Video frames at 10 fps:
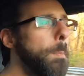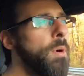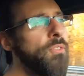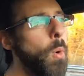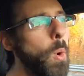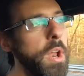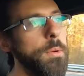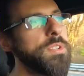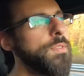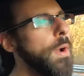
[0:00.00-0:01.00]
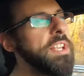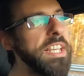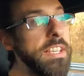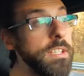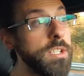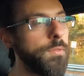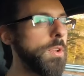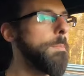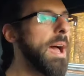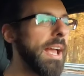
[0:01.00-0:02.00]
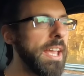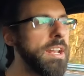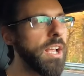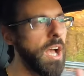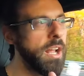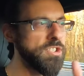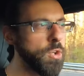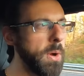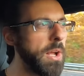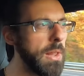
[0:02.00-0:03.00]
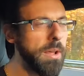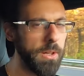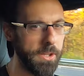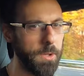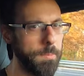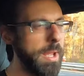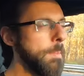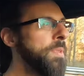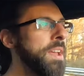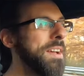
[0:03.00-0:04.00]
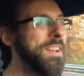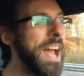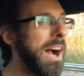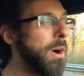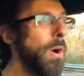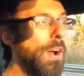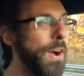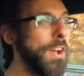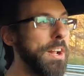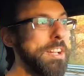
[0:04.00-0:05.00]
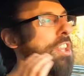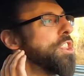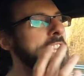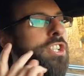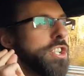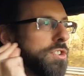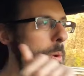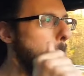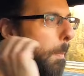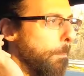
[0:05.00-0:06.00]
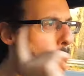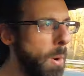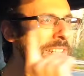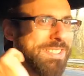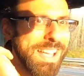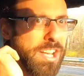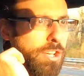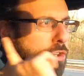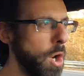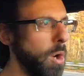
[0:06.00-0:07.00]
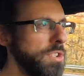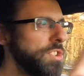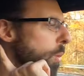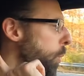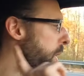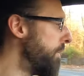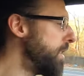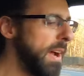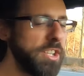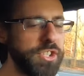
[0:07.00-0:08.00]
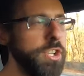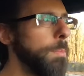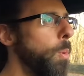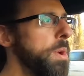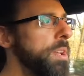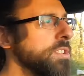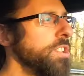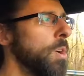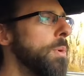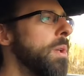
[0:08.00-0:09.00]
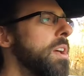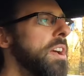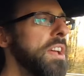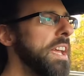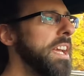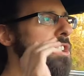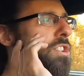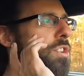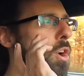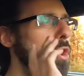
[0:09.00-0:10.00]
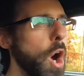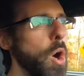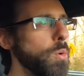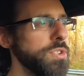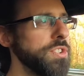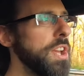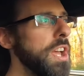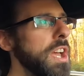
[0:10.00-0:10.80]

Before, it was very easy for the back end to kind of squiggle out a little bit. Now, the thing just points and darts. Whatever direction you're pointing the steering wheel, it just goes.